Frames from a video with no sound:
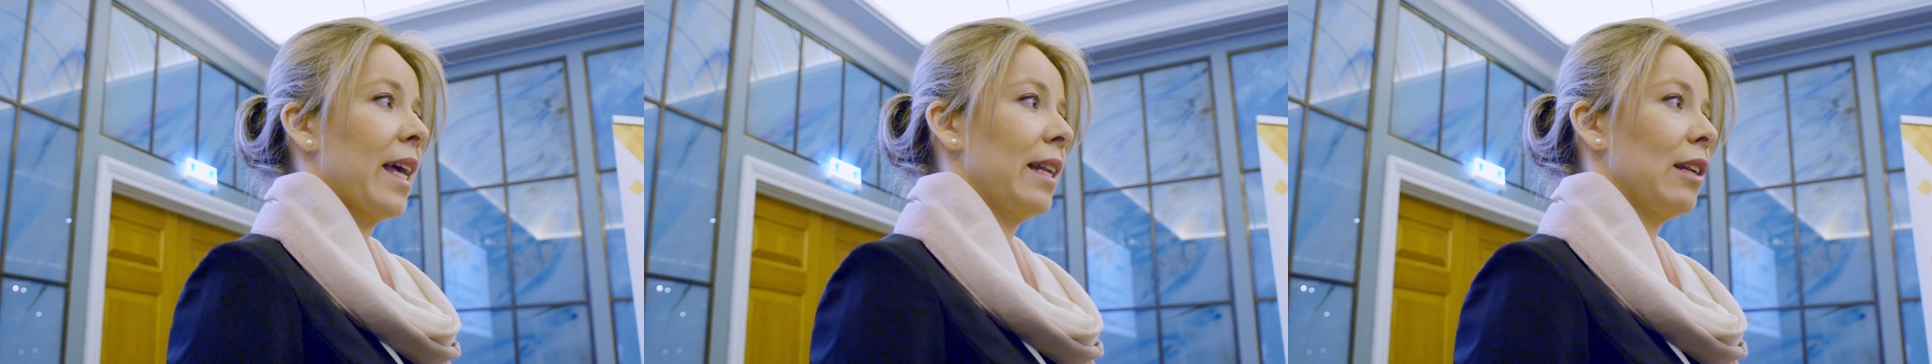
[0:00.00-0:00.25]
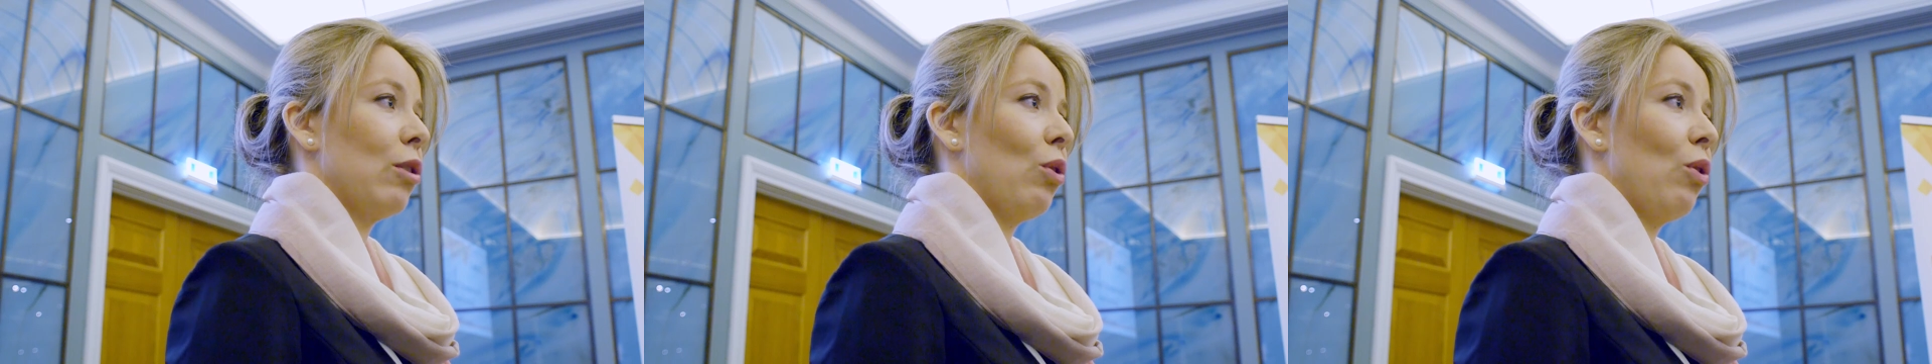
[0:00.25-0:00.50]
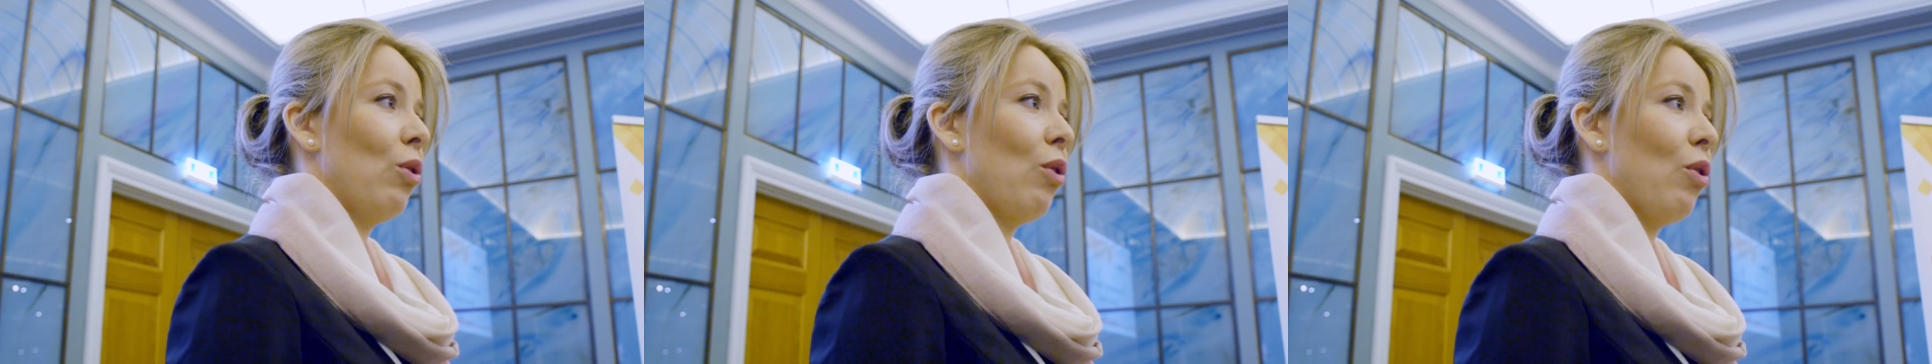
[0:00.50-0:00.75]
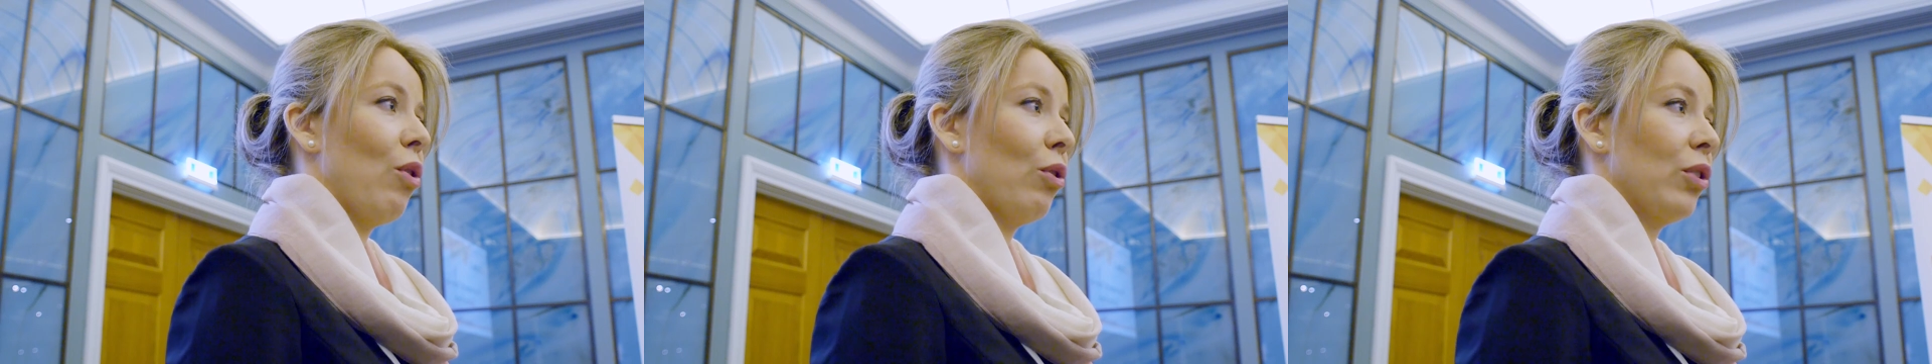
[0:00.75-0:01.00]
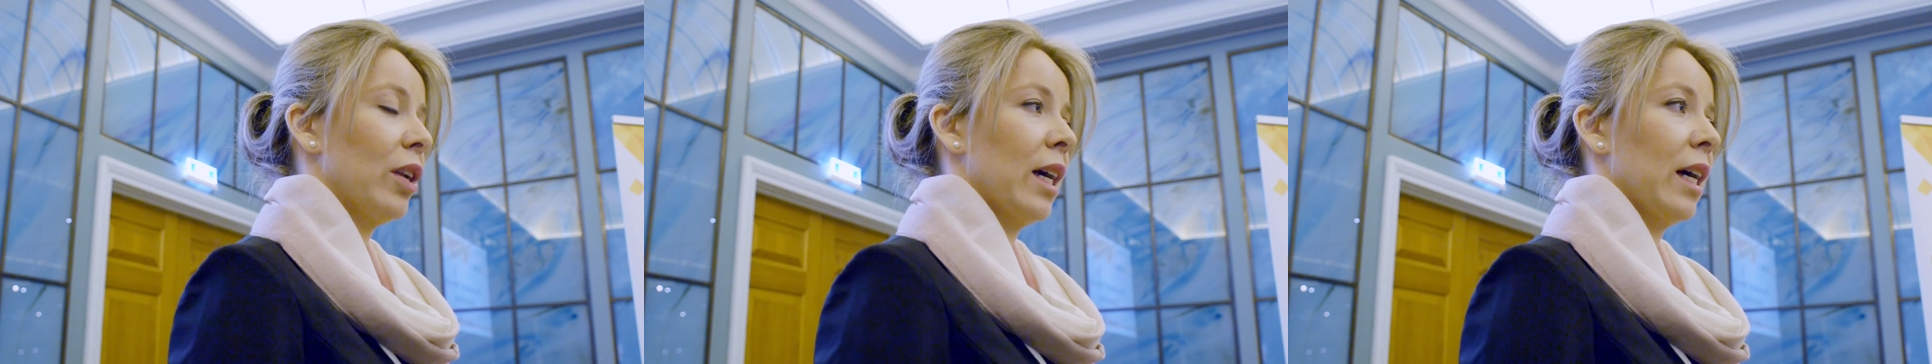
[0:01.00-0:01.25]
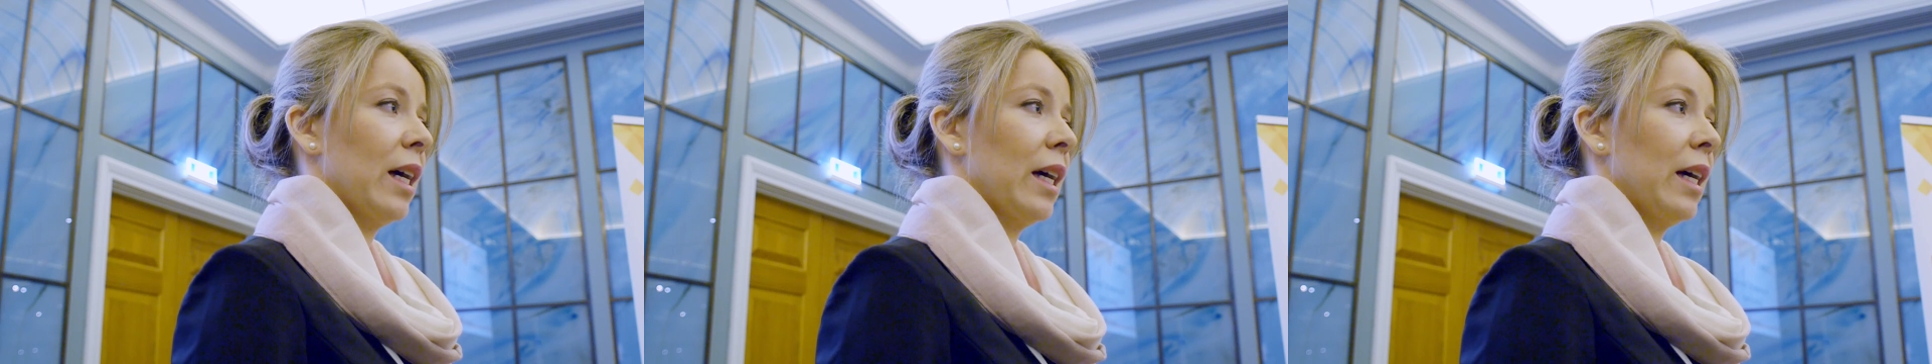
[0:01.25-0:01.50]
and law on
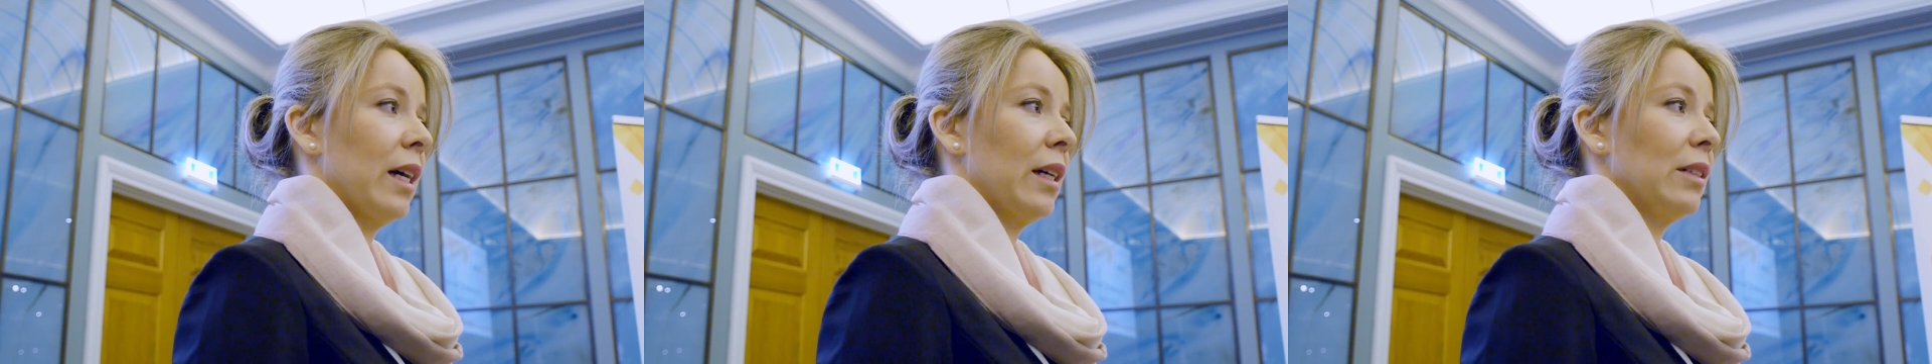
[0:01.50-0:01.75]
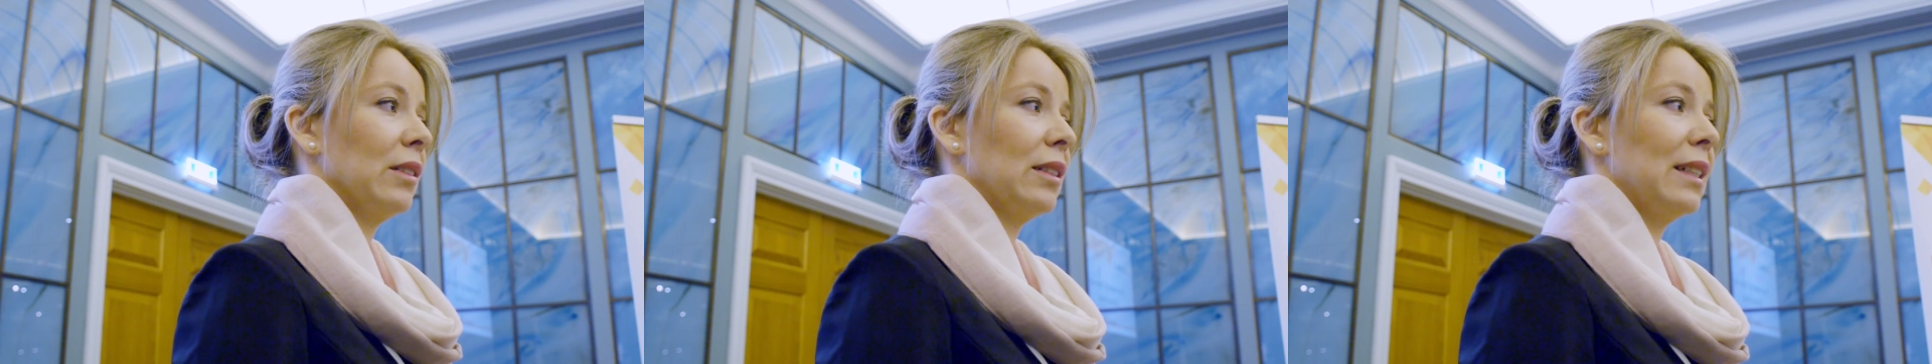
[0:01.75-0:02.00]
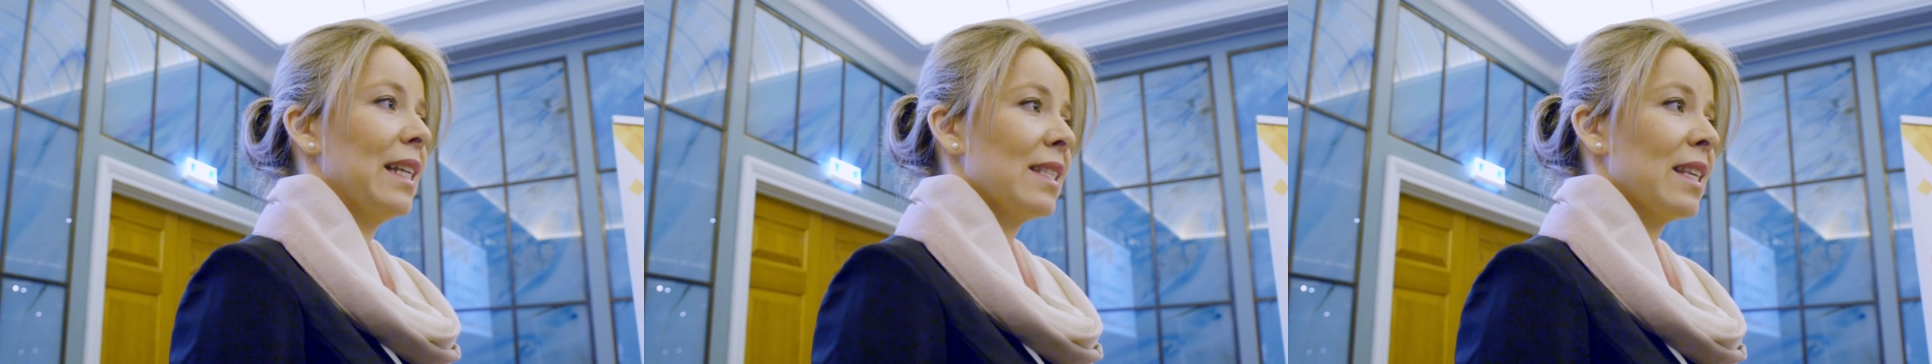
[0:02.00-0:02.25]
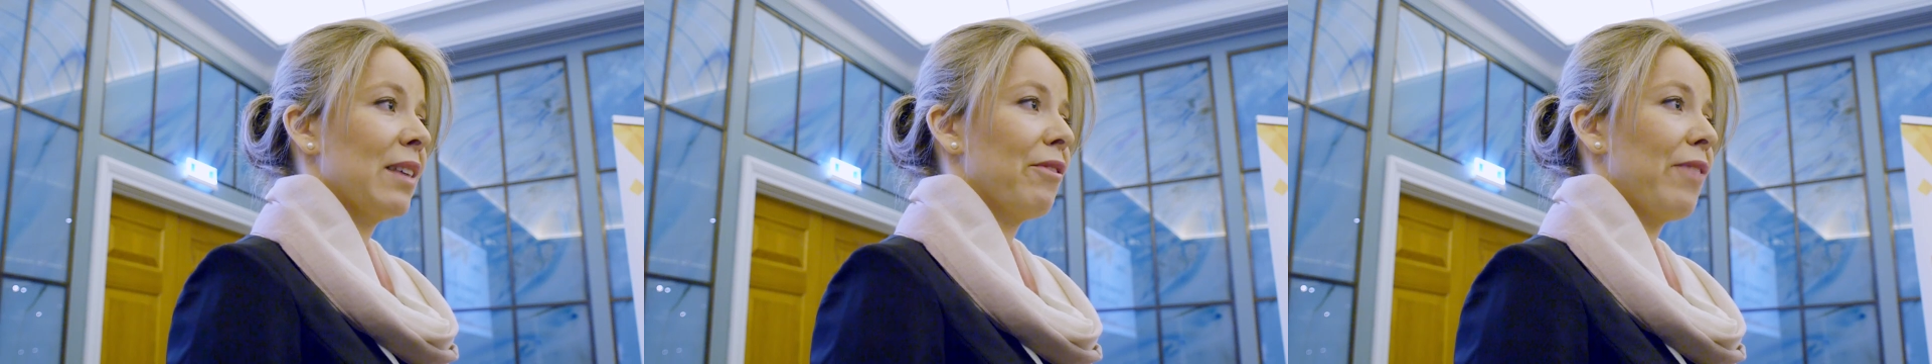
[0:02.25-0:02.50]
leasing,